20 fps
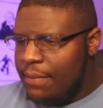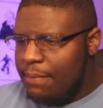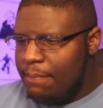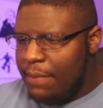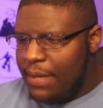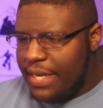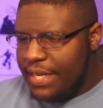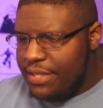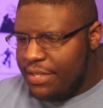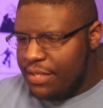
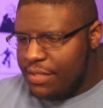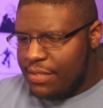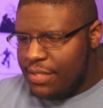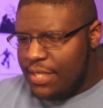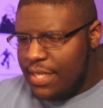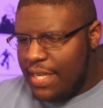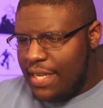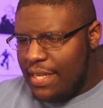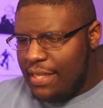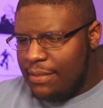but it
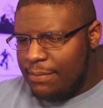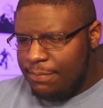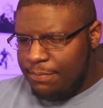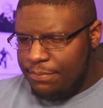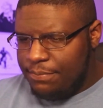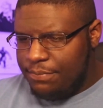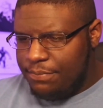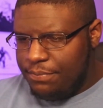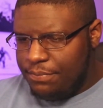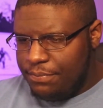just
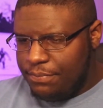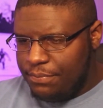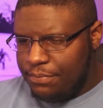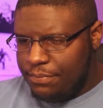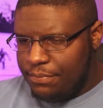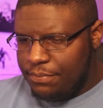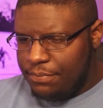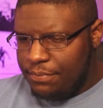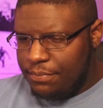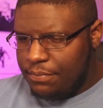
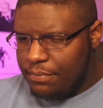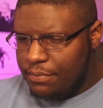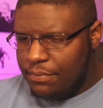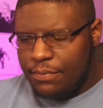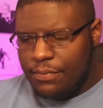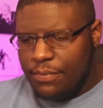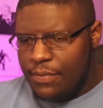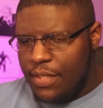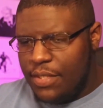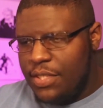
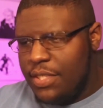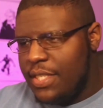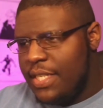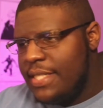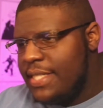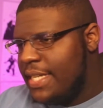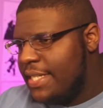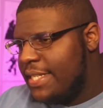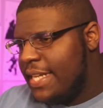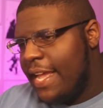um, it's just
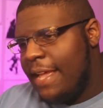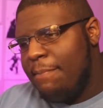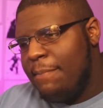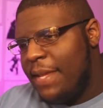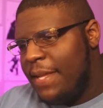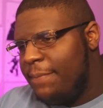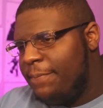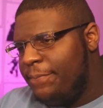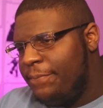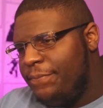gonna take time,
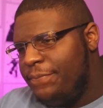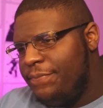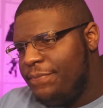man.